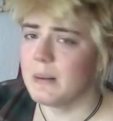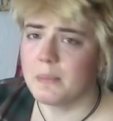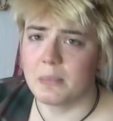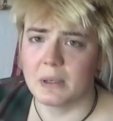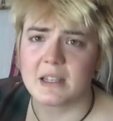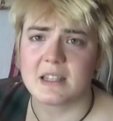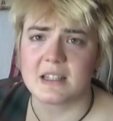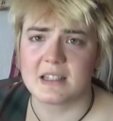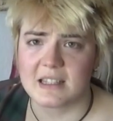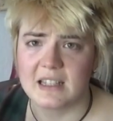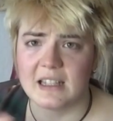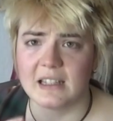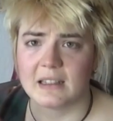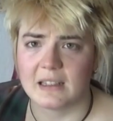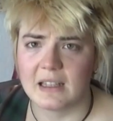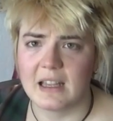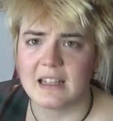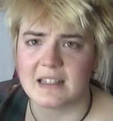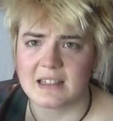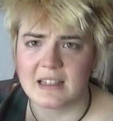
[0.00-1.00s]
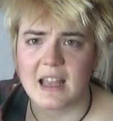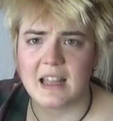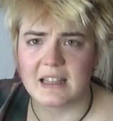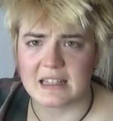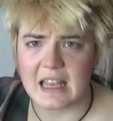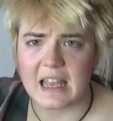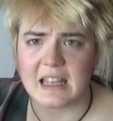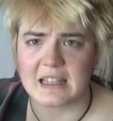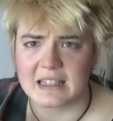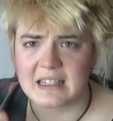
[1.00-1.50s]
but it's still, it's,
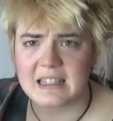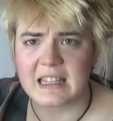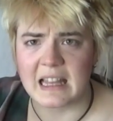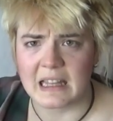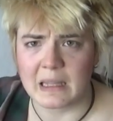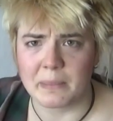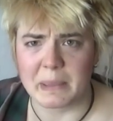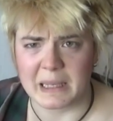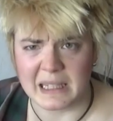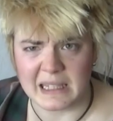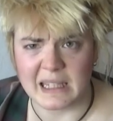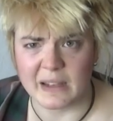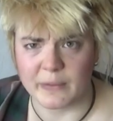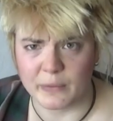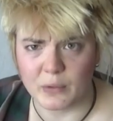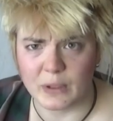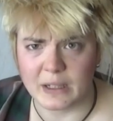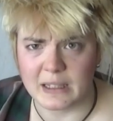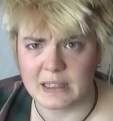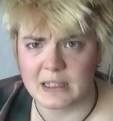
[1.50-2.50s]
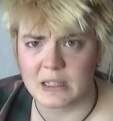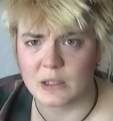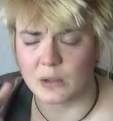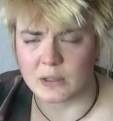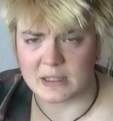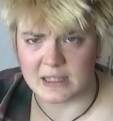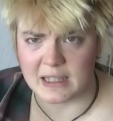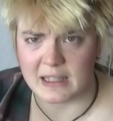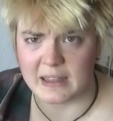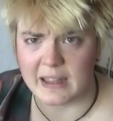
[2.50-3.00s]
it's, it's still a bit different, you'll
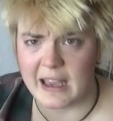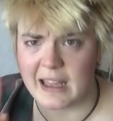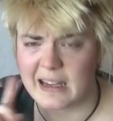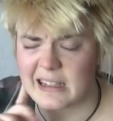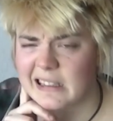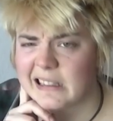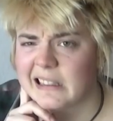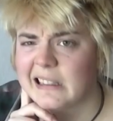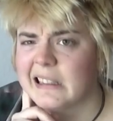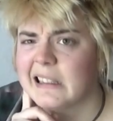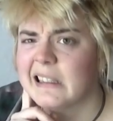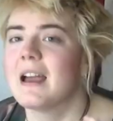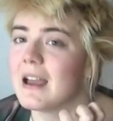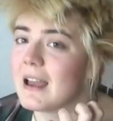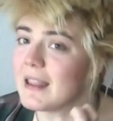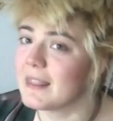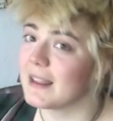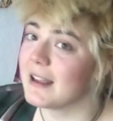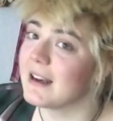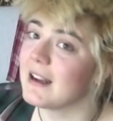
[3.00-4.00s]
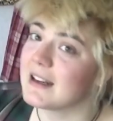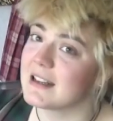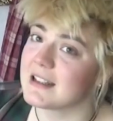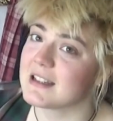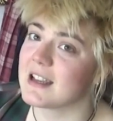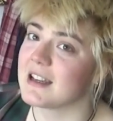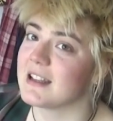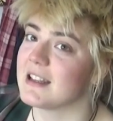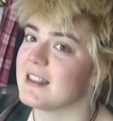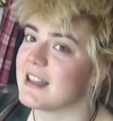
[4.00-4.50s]
see that. And then I
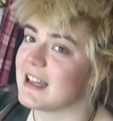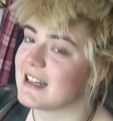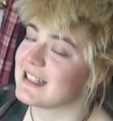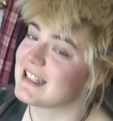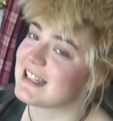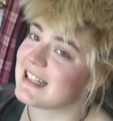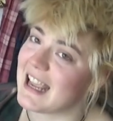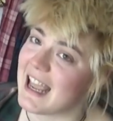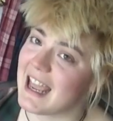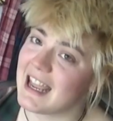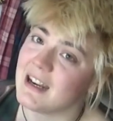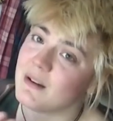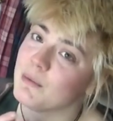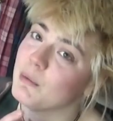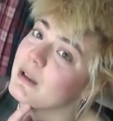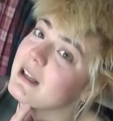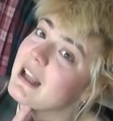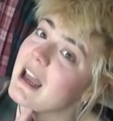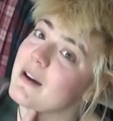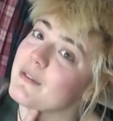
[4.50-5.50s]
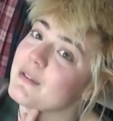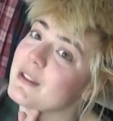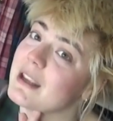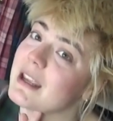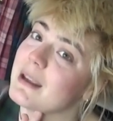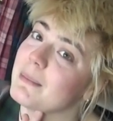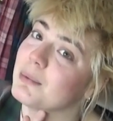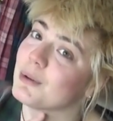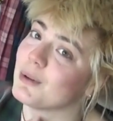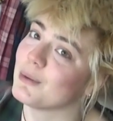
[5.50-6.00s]
decided that 10 would have
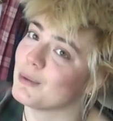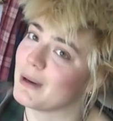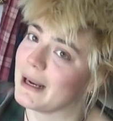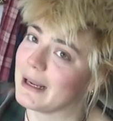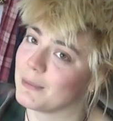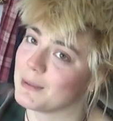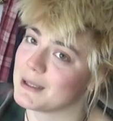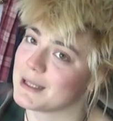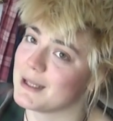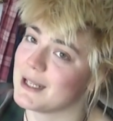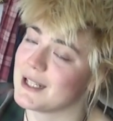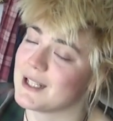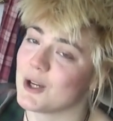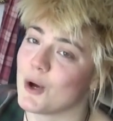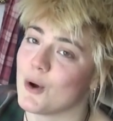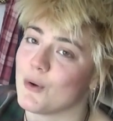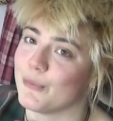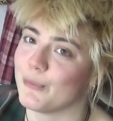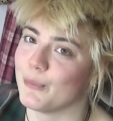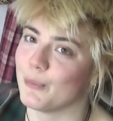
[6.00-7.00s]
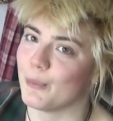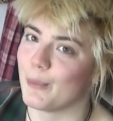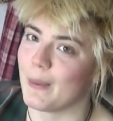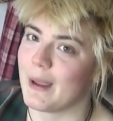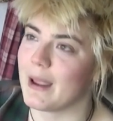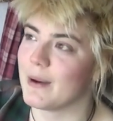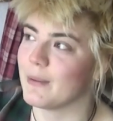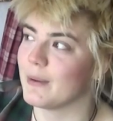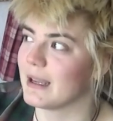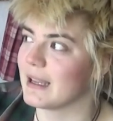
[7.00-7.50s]
the prerequisite of
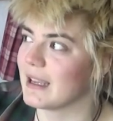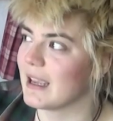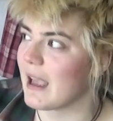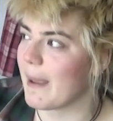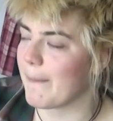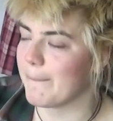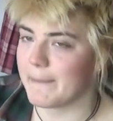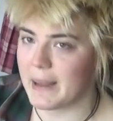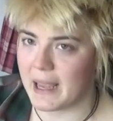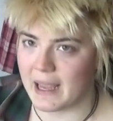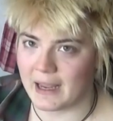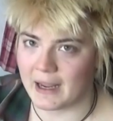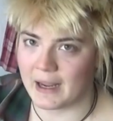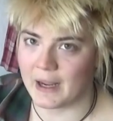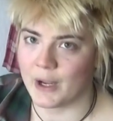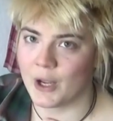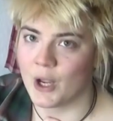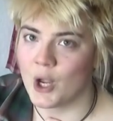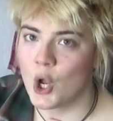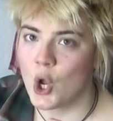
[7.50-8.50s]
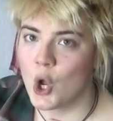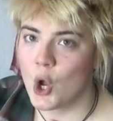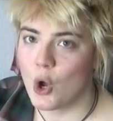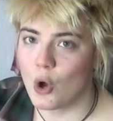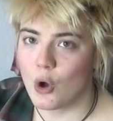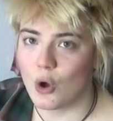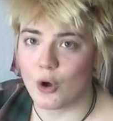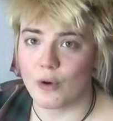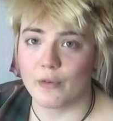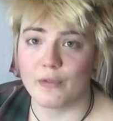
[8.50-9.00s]
wearing a pair
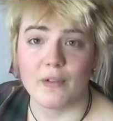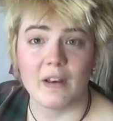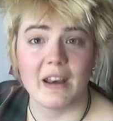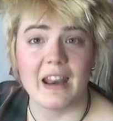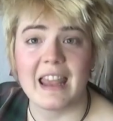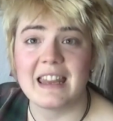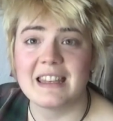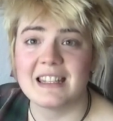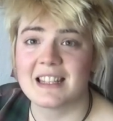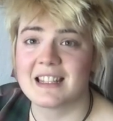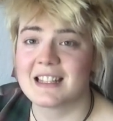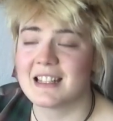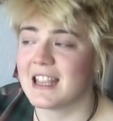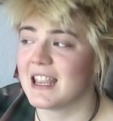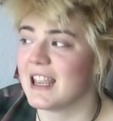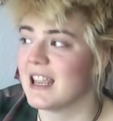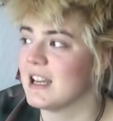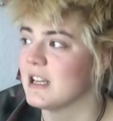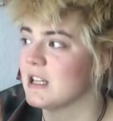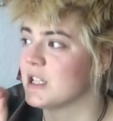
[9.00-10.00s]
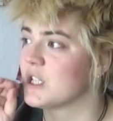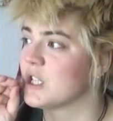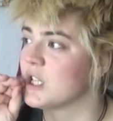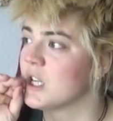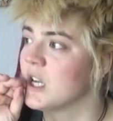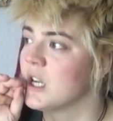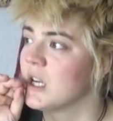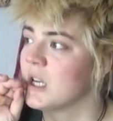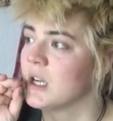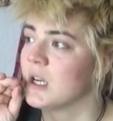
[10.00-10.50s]
of latex ears
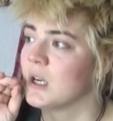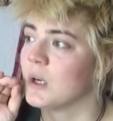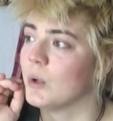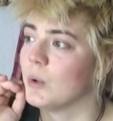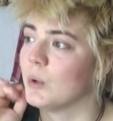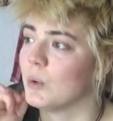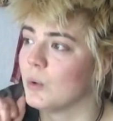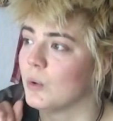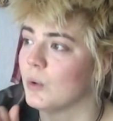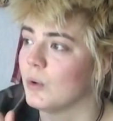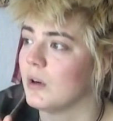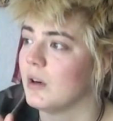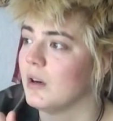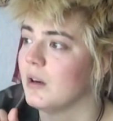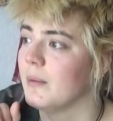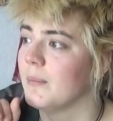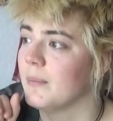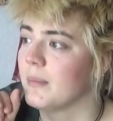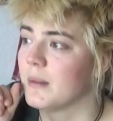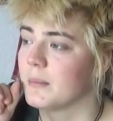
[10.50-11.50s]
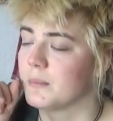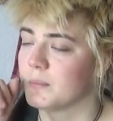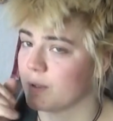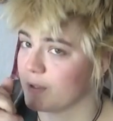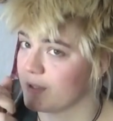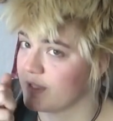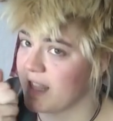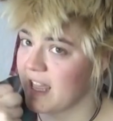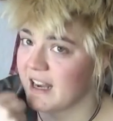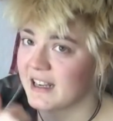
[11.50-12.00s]
or
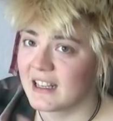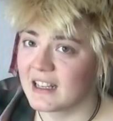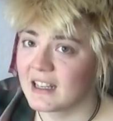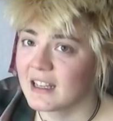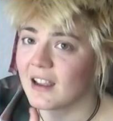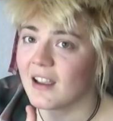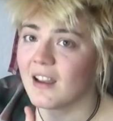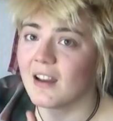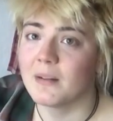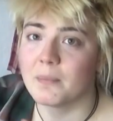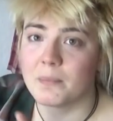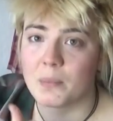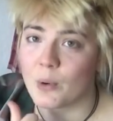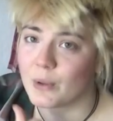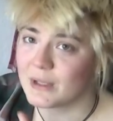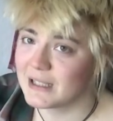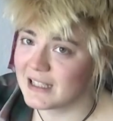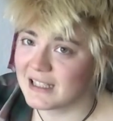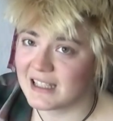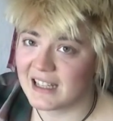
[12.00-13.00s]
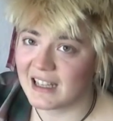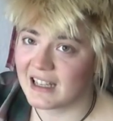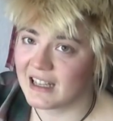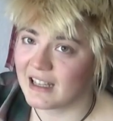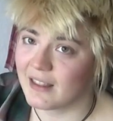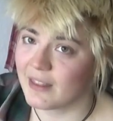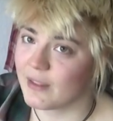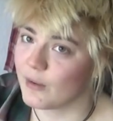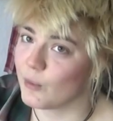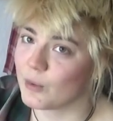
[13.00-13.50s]
prosthetic pointy
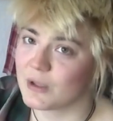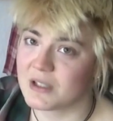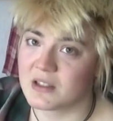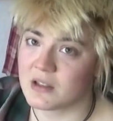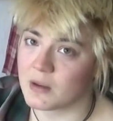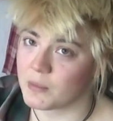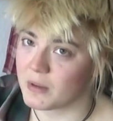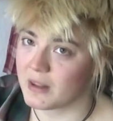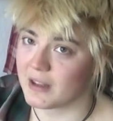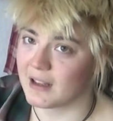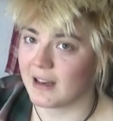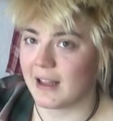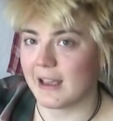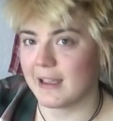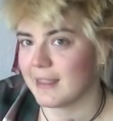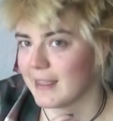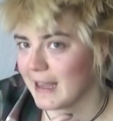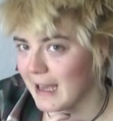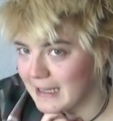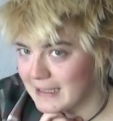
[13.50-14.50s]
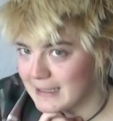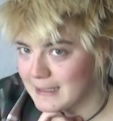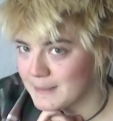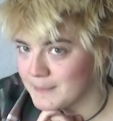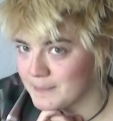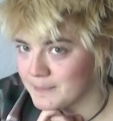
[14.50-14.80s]
teeth or something like that.